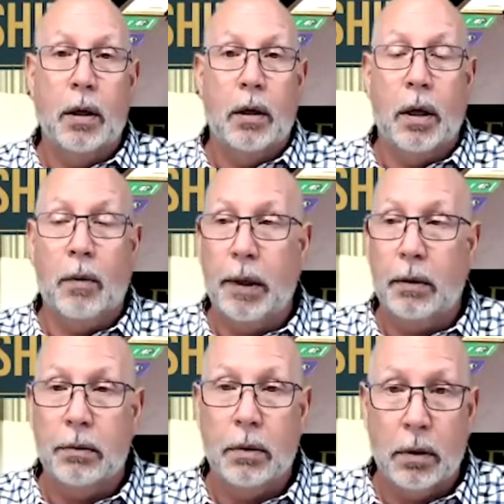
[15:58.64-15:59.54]
I went,
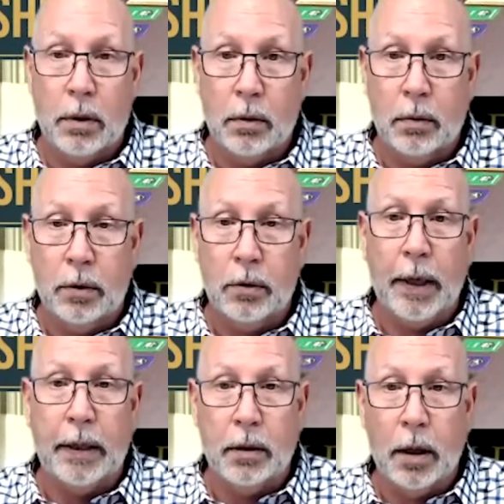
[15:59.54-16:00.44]
oh,
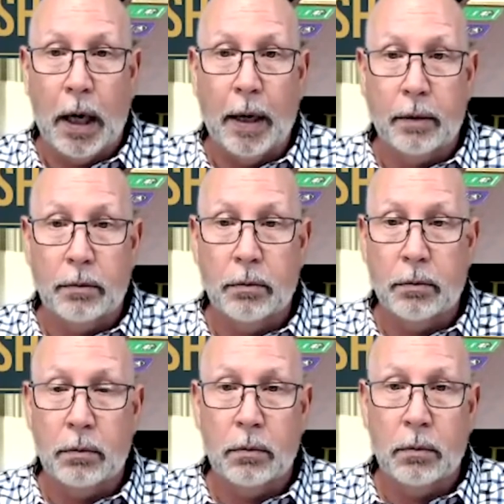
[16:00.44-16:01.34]
great. I,
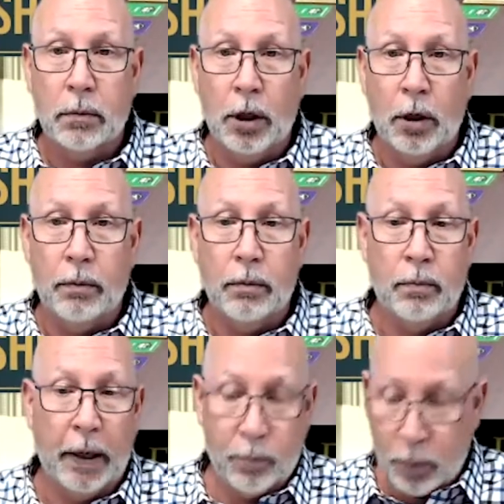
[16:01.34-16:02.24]
you know,
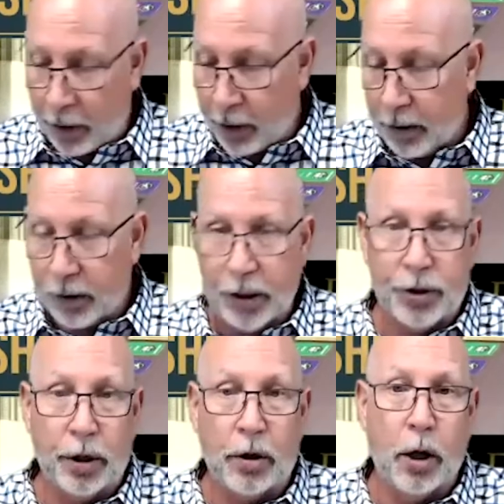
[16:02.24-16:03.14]
my brother and sister called